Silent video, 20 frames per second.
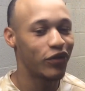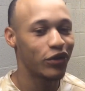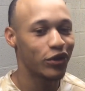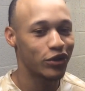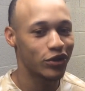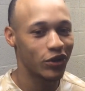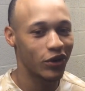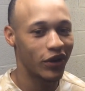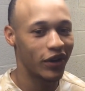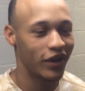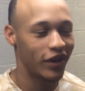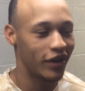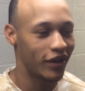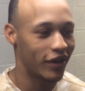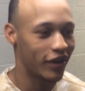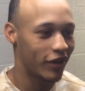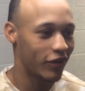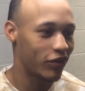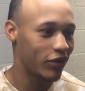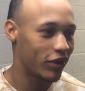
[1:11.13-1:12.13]
It feels great.
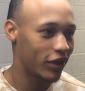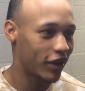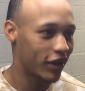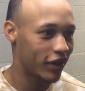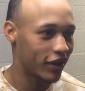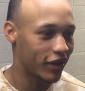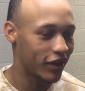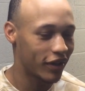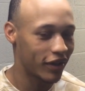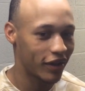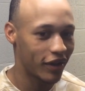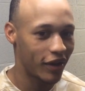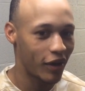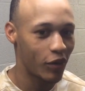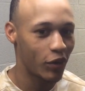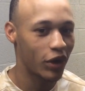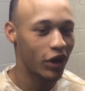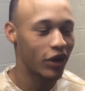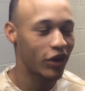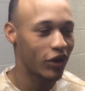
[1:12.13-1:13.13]
I feel like I
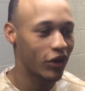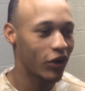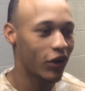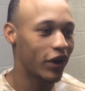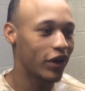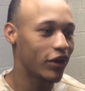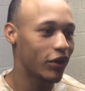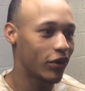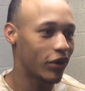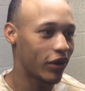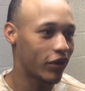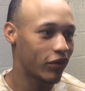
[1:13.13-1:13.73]
went on a great note.